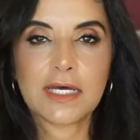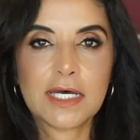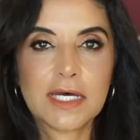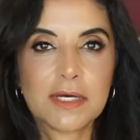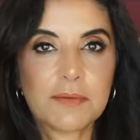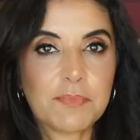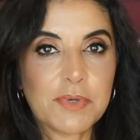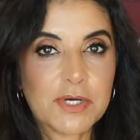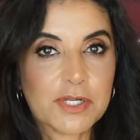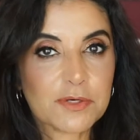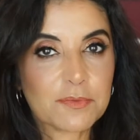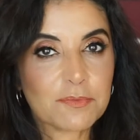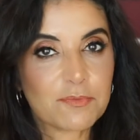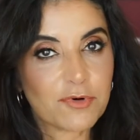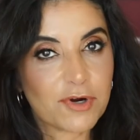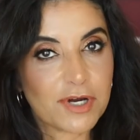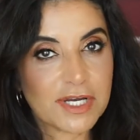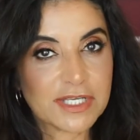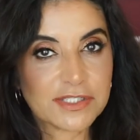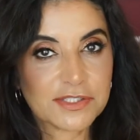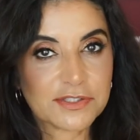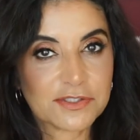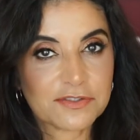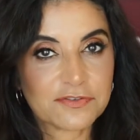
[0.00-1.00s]
A Butter
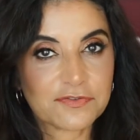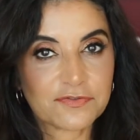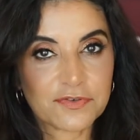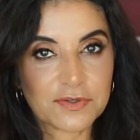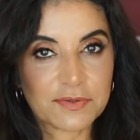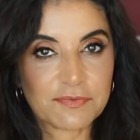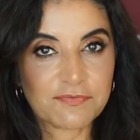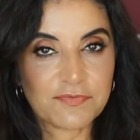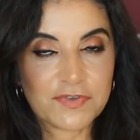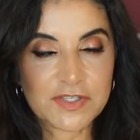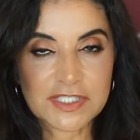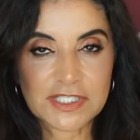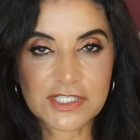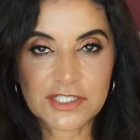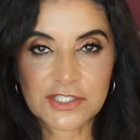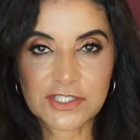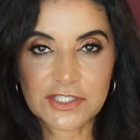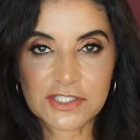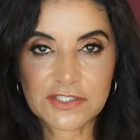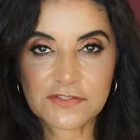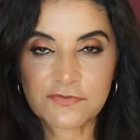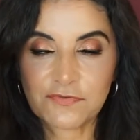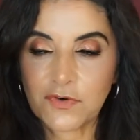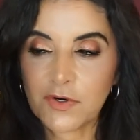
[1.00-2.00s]
Bronzer from
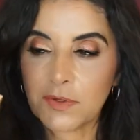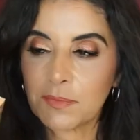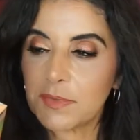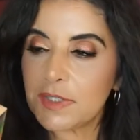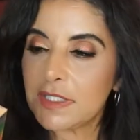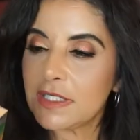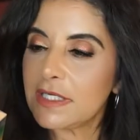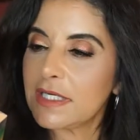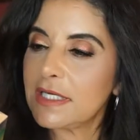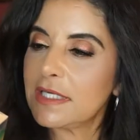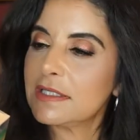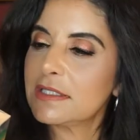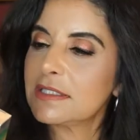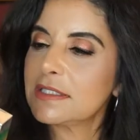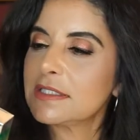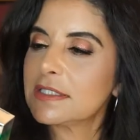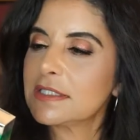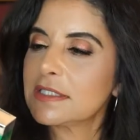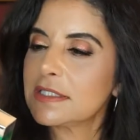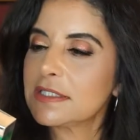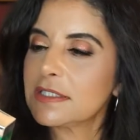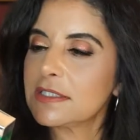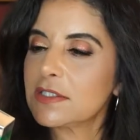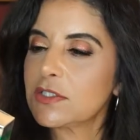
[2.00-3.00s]
Physicians Formula, and
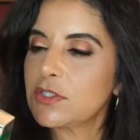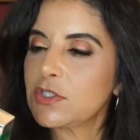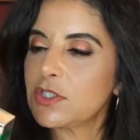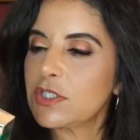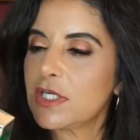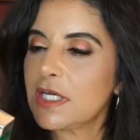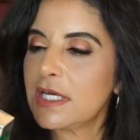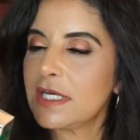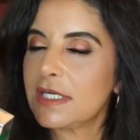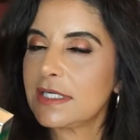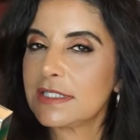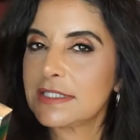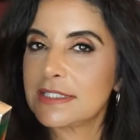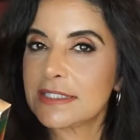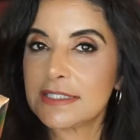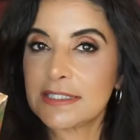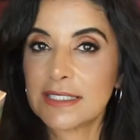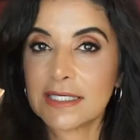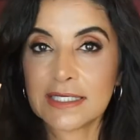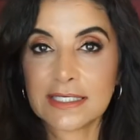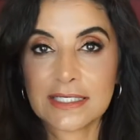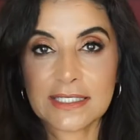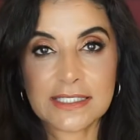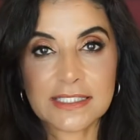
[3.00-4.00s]
this is in the shade
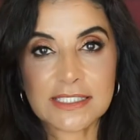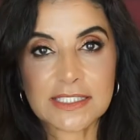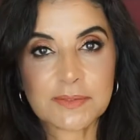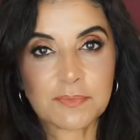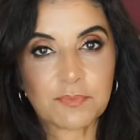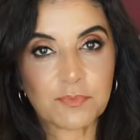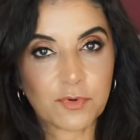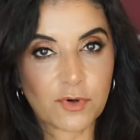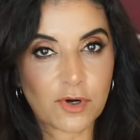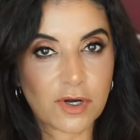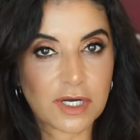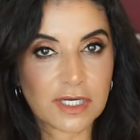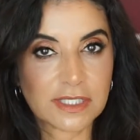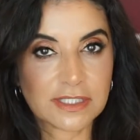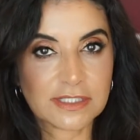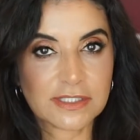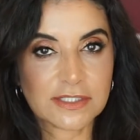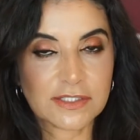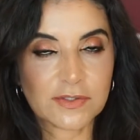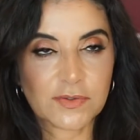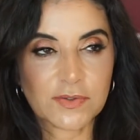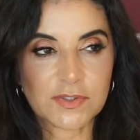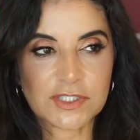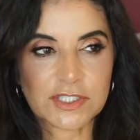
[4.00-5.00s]
Sun-Kissed
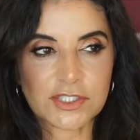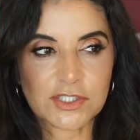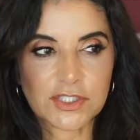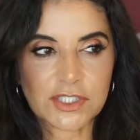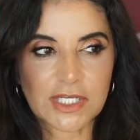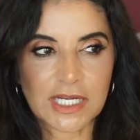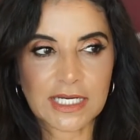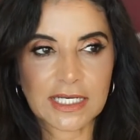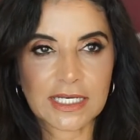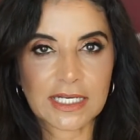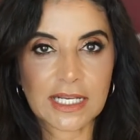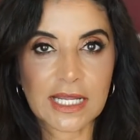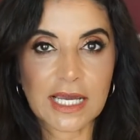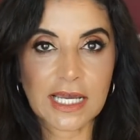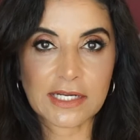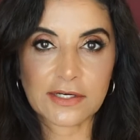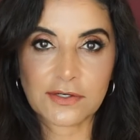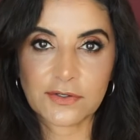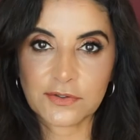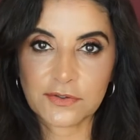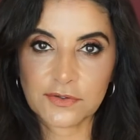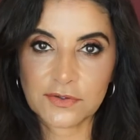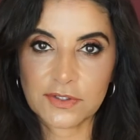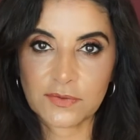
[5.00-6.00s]
Bronze, so it's a shade
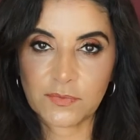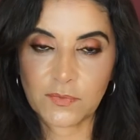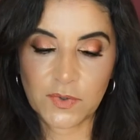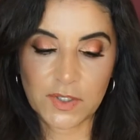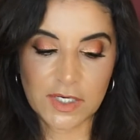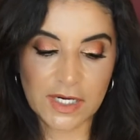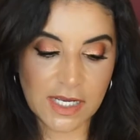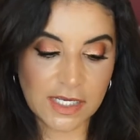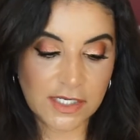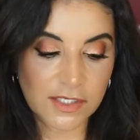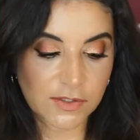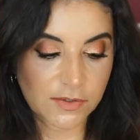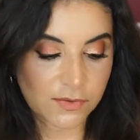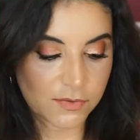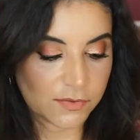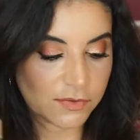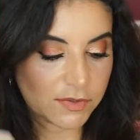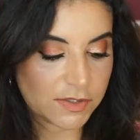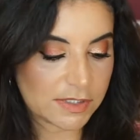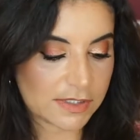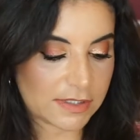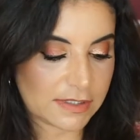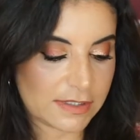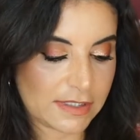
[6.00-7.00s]
lighter than what I
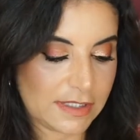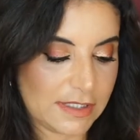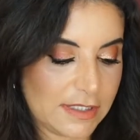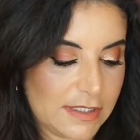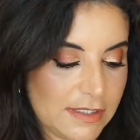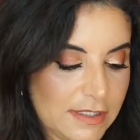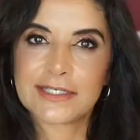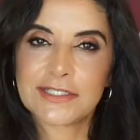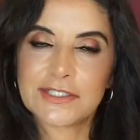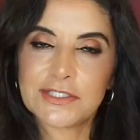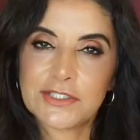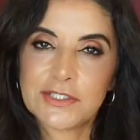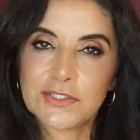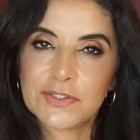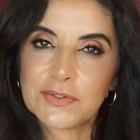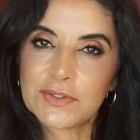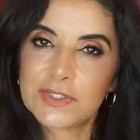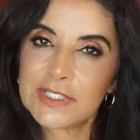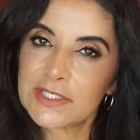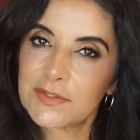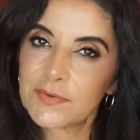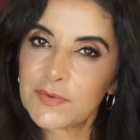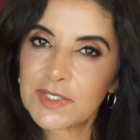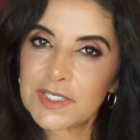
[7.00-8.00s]
use. Two
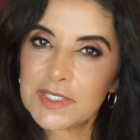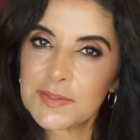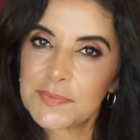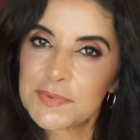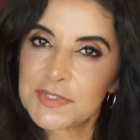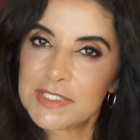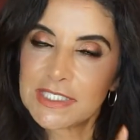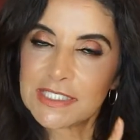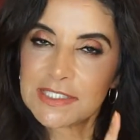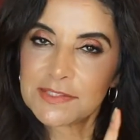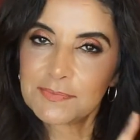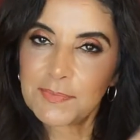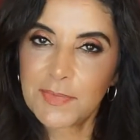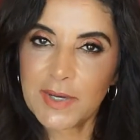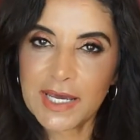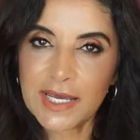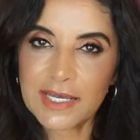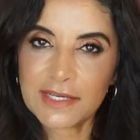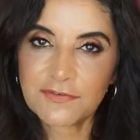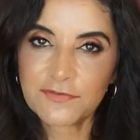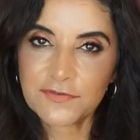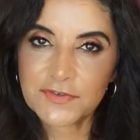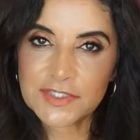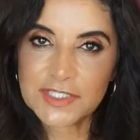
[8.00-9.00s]
liquid lipsticks
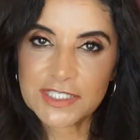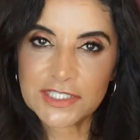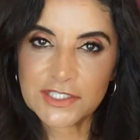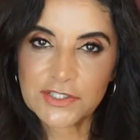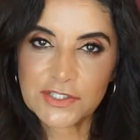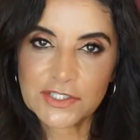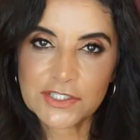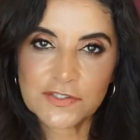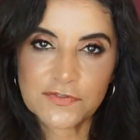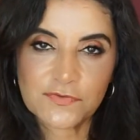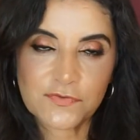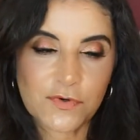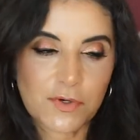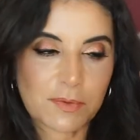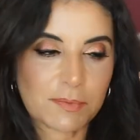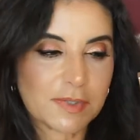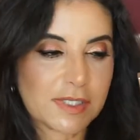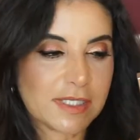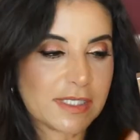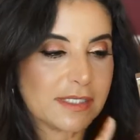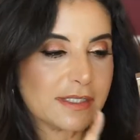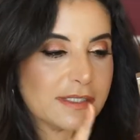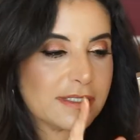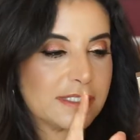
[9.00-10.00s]
by Physicians
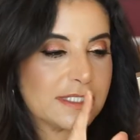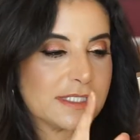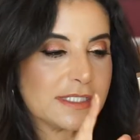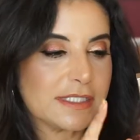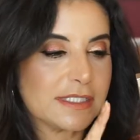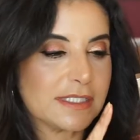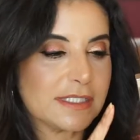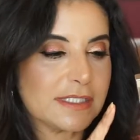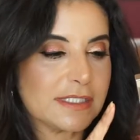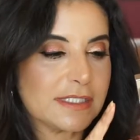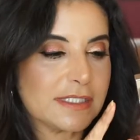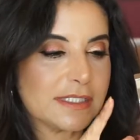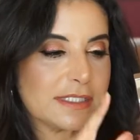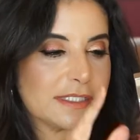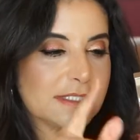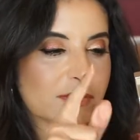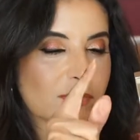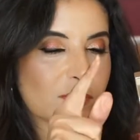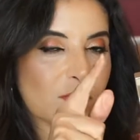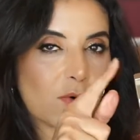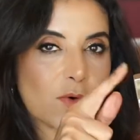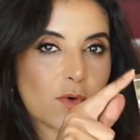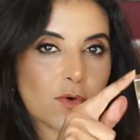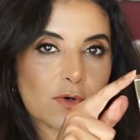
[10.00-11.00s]
Formula. This
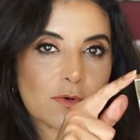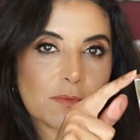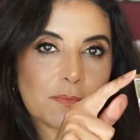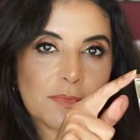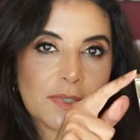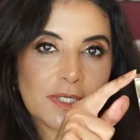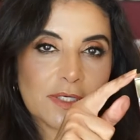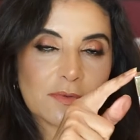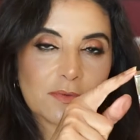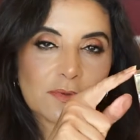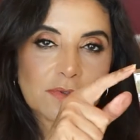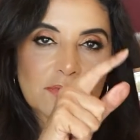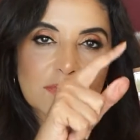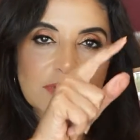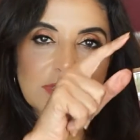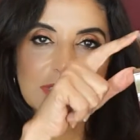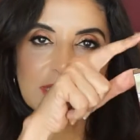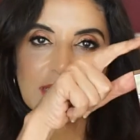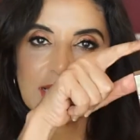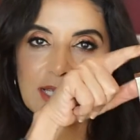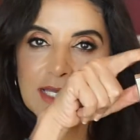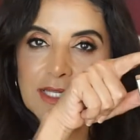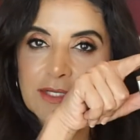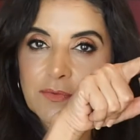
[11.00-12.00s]
is Coral
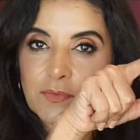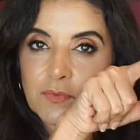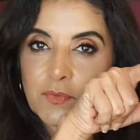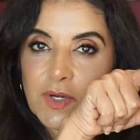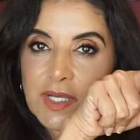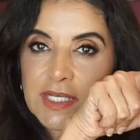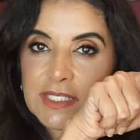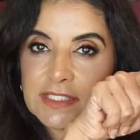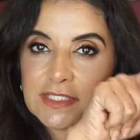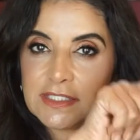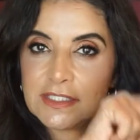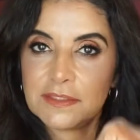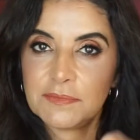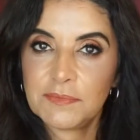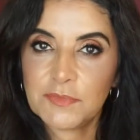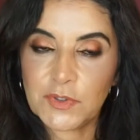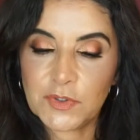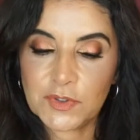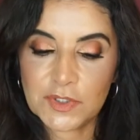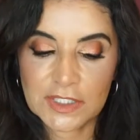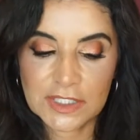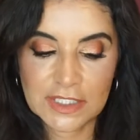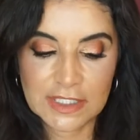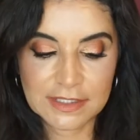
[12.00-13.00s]
Minerals and Raisin
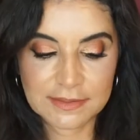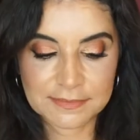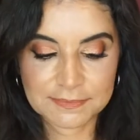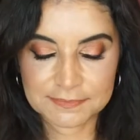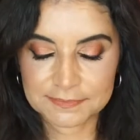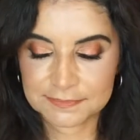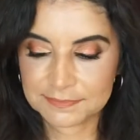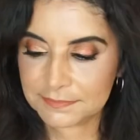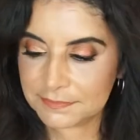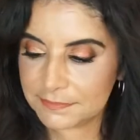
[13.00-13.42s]
Immunity.